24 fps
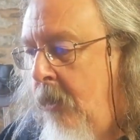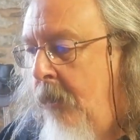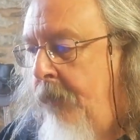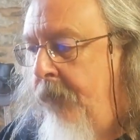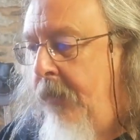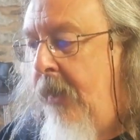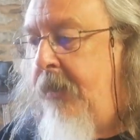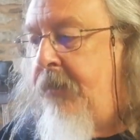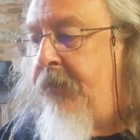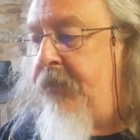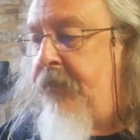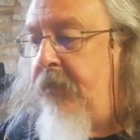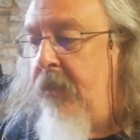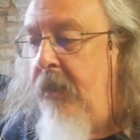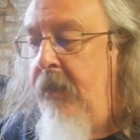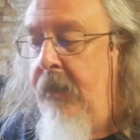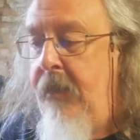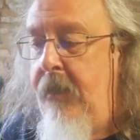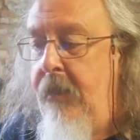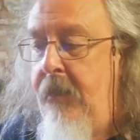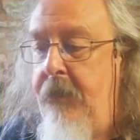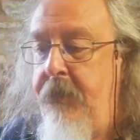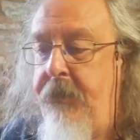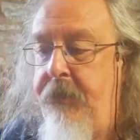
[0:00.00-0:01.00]
This
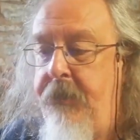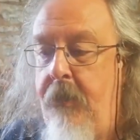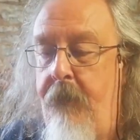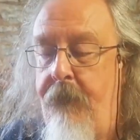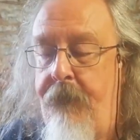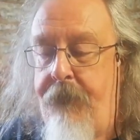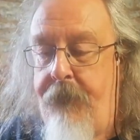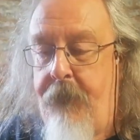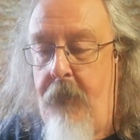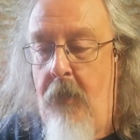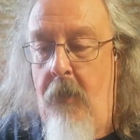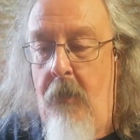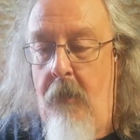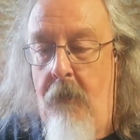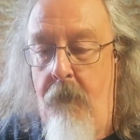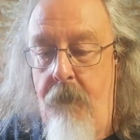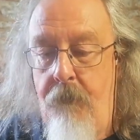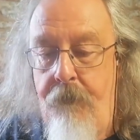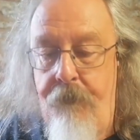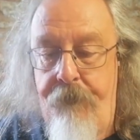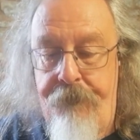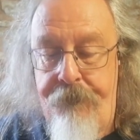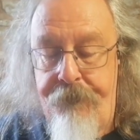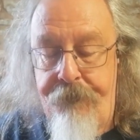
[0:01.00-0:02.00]
is
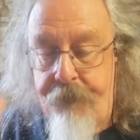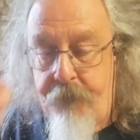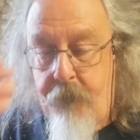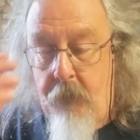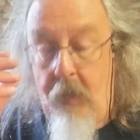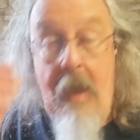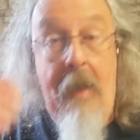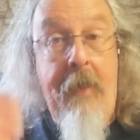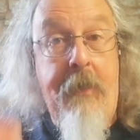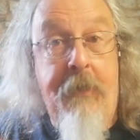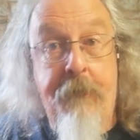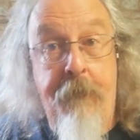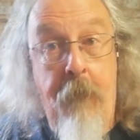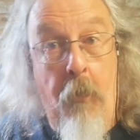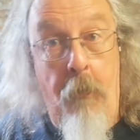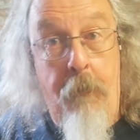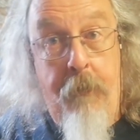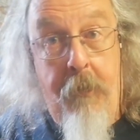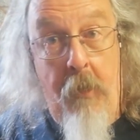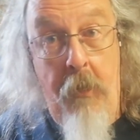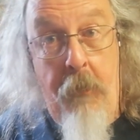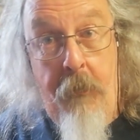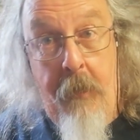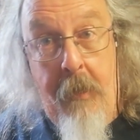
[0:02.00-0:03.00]
from Exmoor
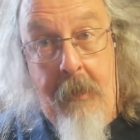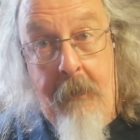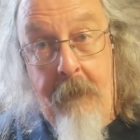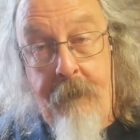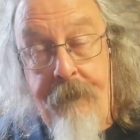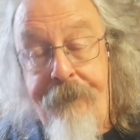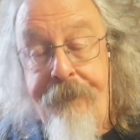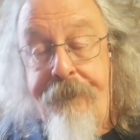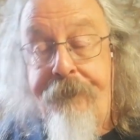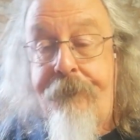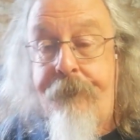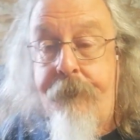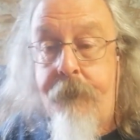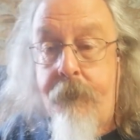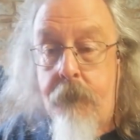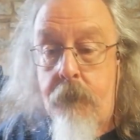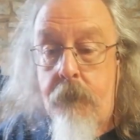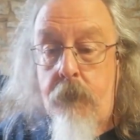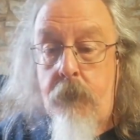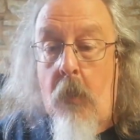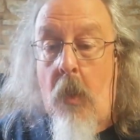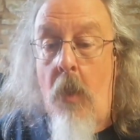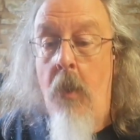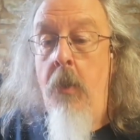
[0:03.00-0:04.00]
Brewery
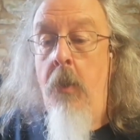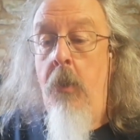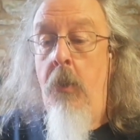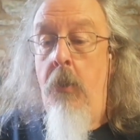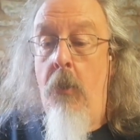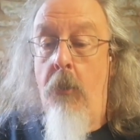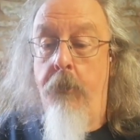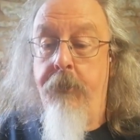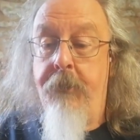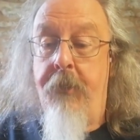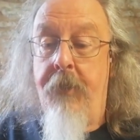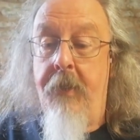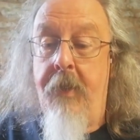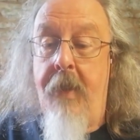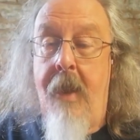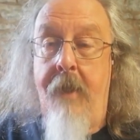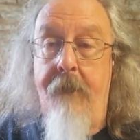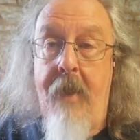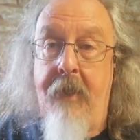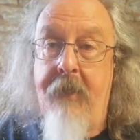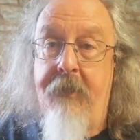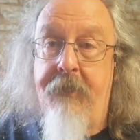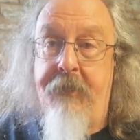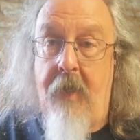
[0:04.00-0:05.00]
under the
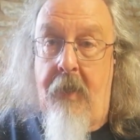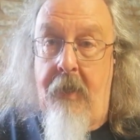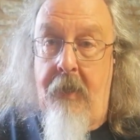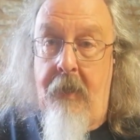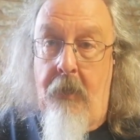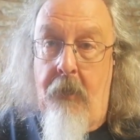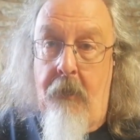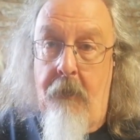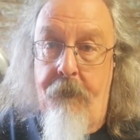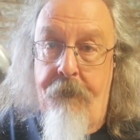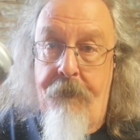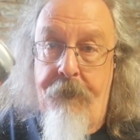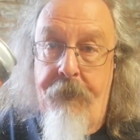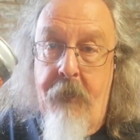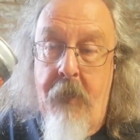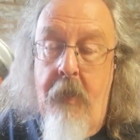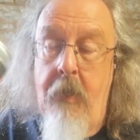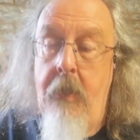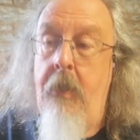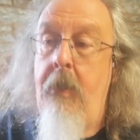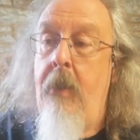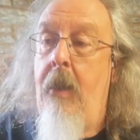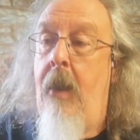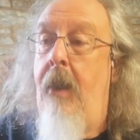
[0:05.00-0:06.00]
name Exile,
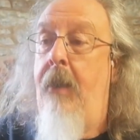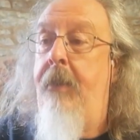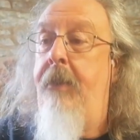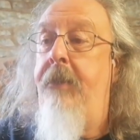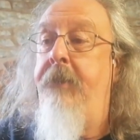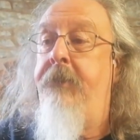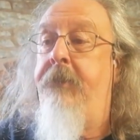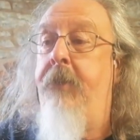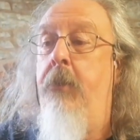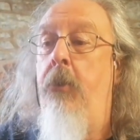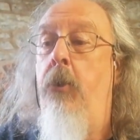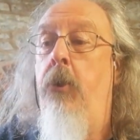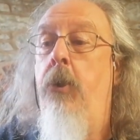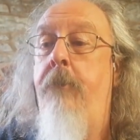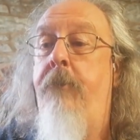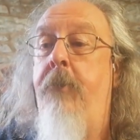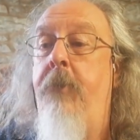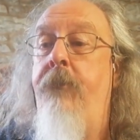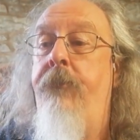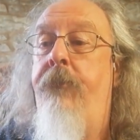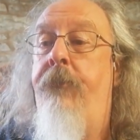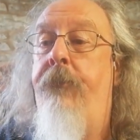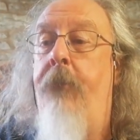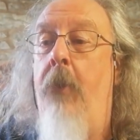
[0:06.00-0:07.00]
and it's an
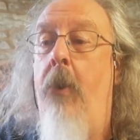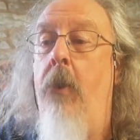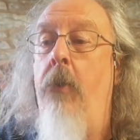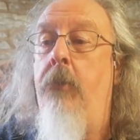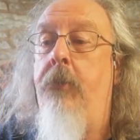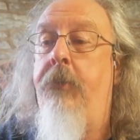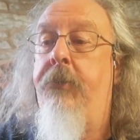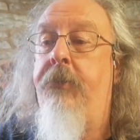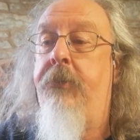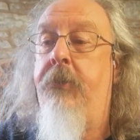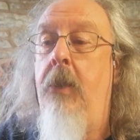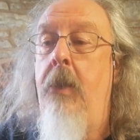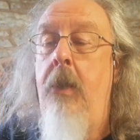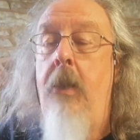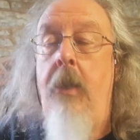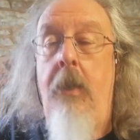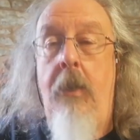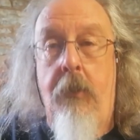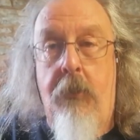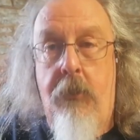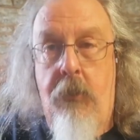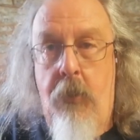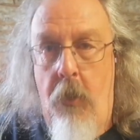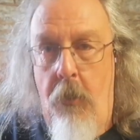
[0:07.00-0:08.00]
Urban Fox
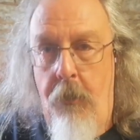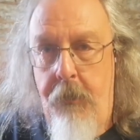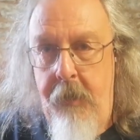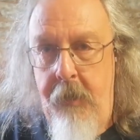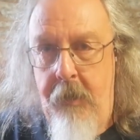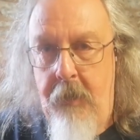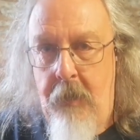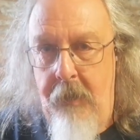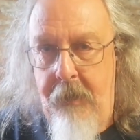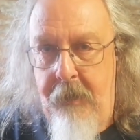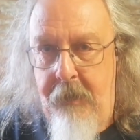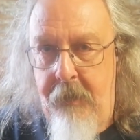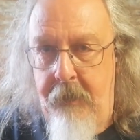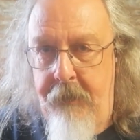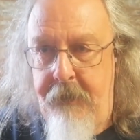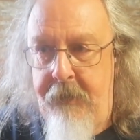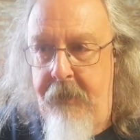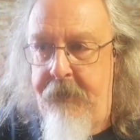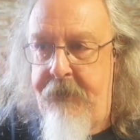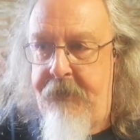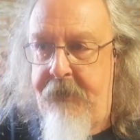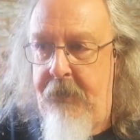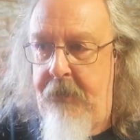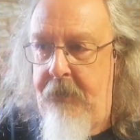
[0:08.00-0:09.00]
cunningly
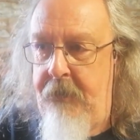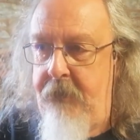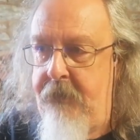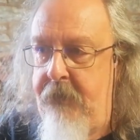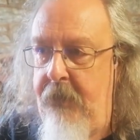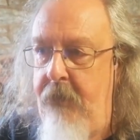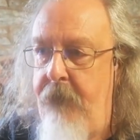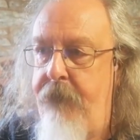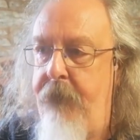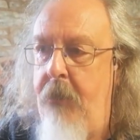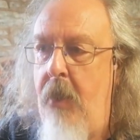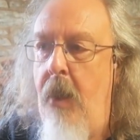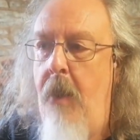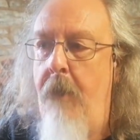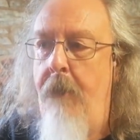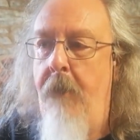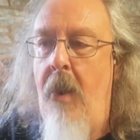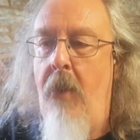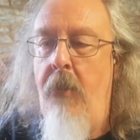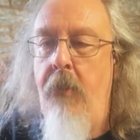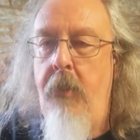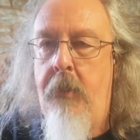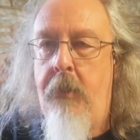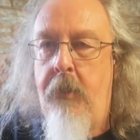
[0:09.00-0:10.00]
distinctive
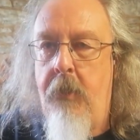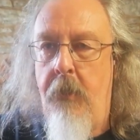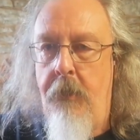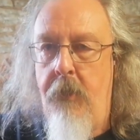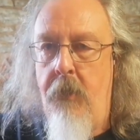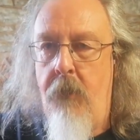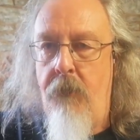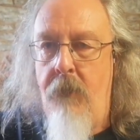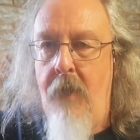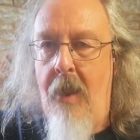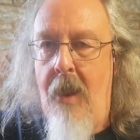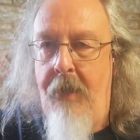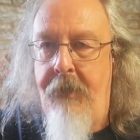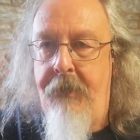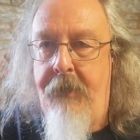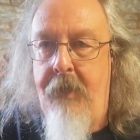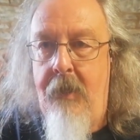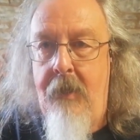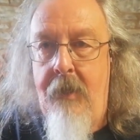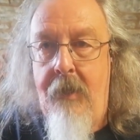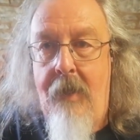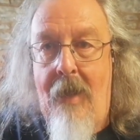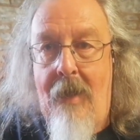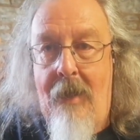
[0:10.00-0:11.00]
American red
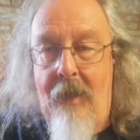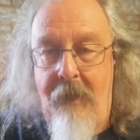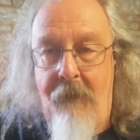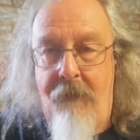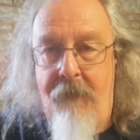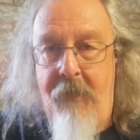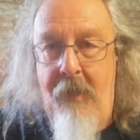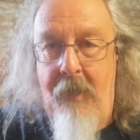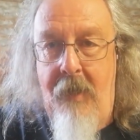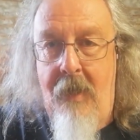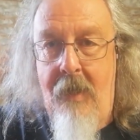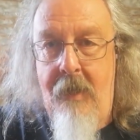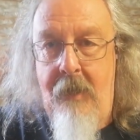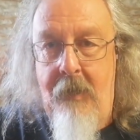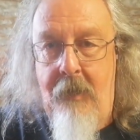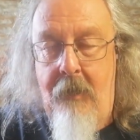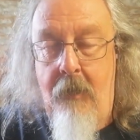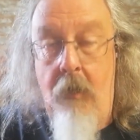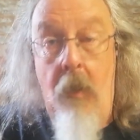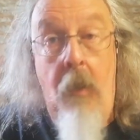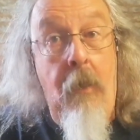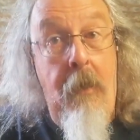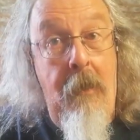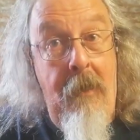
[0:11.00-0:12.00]
IPA.
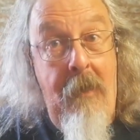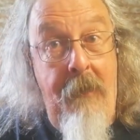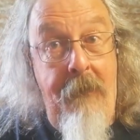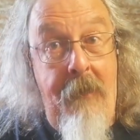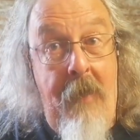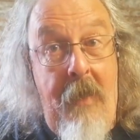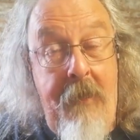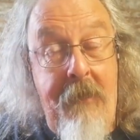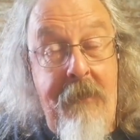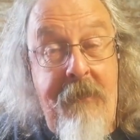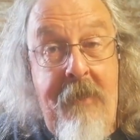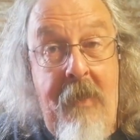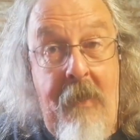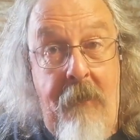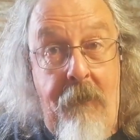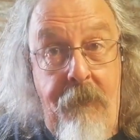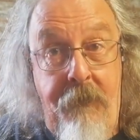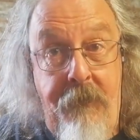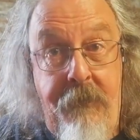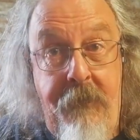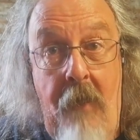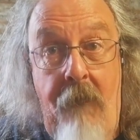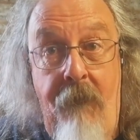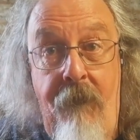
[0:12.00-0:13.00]
That
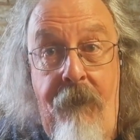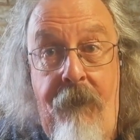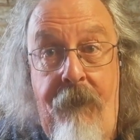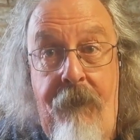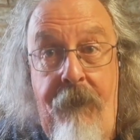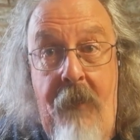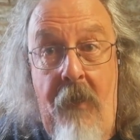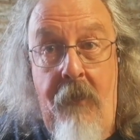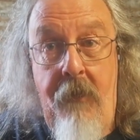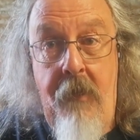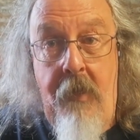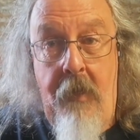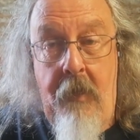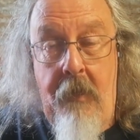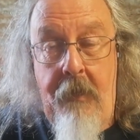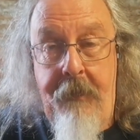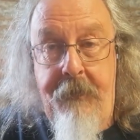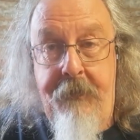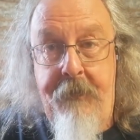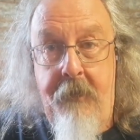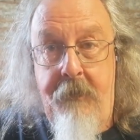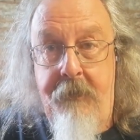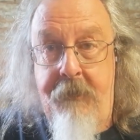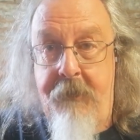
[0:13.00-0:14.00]
sounds very
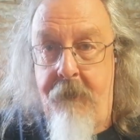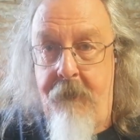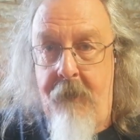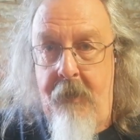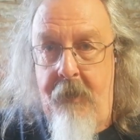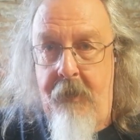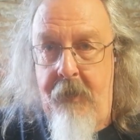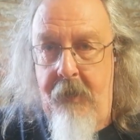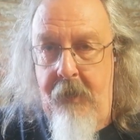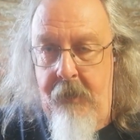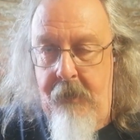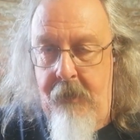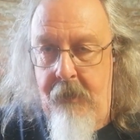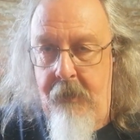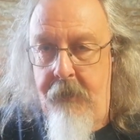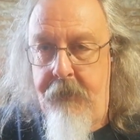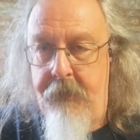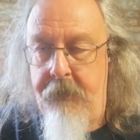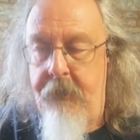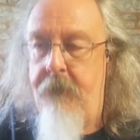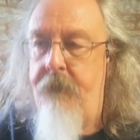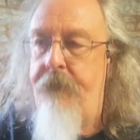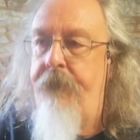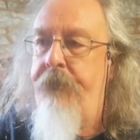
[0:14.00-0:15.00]
nice to my
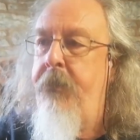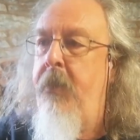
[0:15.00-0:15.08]
ears.